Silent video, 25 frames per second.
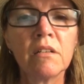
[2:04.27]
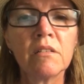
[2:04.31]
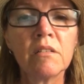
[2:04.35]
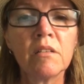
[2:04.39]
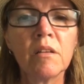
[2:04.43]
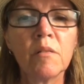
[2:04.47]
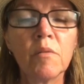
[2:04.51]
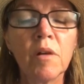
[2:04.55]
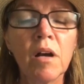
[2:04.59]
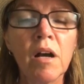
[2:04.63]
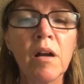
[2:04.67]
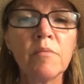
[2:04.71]

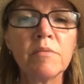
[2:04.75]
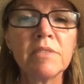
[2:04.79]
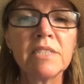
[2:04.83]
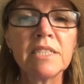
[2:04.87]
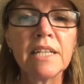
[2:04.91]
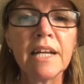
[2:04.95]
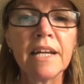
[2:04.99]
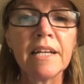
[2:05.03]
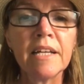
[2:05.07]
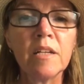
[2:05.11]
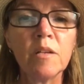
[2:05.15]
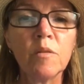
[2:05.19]
that I was
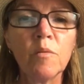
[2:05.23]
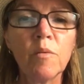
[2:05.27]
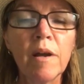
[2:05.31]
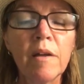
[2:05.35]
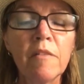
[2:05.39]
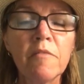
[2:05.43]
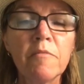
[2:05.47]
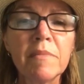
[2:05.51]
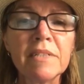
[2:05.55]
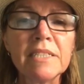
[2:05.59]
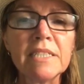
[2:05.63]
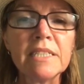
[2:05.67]
taken
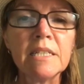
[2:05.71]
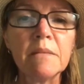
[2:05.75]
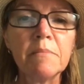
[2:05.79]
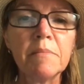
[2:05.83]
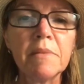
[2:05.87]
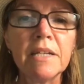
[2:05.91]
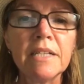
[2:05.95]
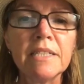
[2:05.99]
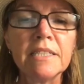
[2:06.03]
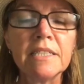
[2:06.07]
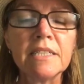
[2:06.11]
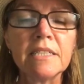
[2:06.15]
away with my
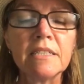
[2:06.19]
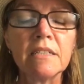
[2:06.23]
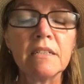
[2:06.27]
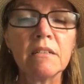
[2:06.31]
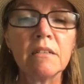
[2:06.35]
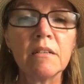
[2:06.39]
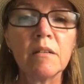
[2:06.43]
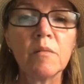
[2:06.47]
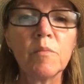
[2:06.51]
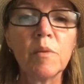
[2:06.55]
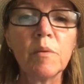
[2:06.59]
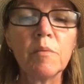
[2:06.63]
siblings
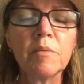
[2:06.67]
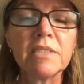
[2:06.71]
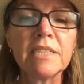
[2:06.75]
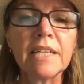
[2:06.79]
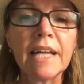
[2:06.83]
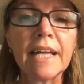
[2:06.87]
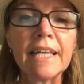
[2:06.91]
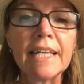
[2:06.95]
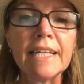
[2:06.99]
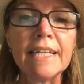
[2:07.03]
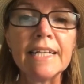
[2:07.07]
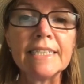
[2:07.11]
and we were
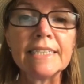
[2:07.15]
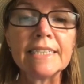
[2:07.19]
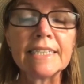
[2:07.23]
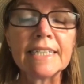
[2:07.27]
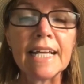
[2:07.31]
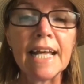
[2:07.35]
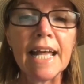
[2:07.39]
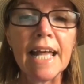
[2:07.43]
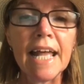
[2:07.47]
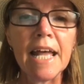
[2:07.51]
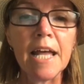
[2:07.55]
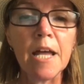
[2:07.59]
taken into
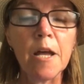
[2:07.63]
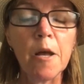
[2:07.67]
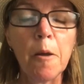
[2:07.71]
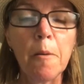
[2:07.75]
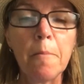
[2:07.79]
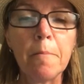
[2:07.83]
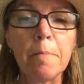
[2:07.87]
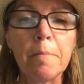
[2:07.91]
care.